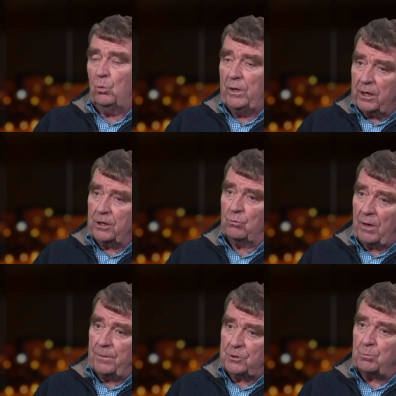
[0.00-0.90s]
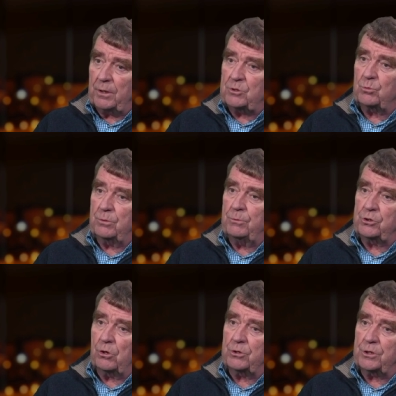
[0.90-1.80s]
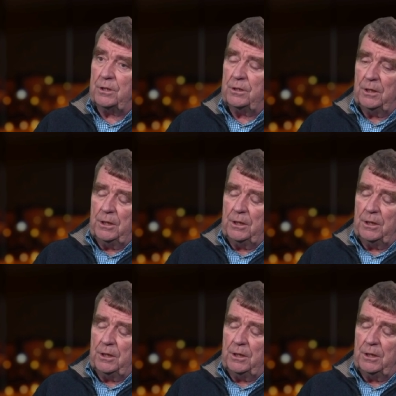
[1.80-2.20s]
We're going to run this place with the majority.